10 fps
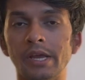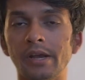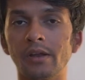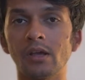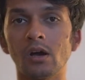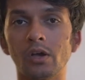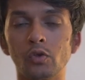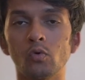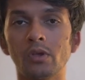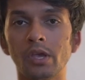India,
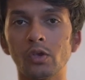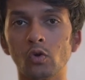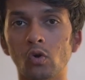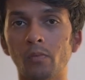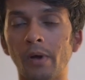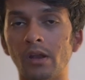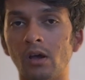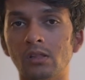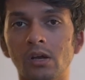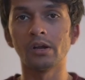UK, Europe, and
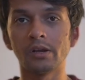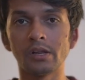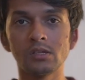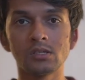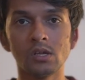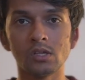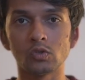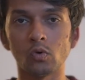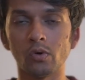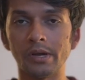other countries.
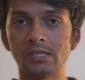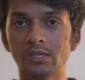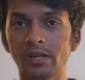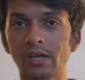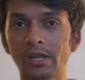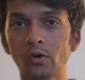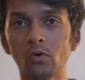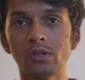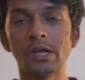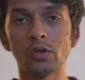So it's really
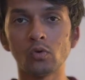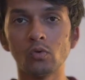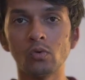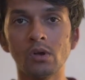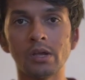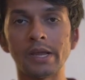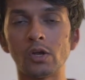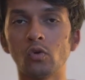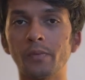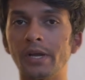good that you
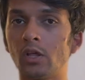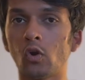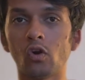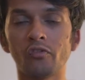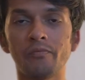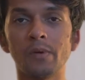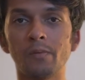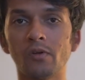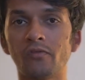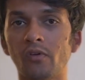get to meet a lot of
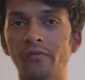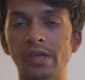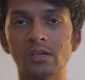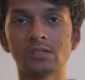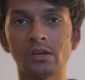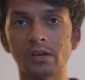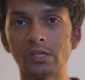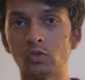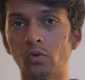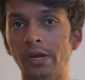people from various
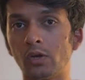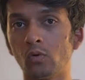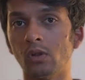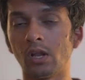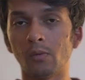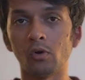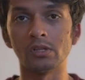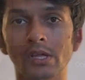countries. You get to learn about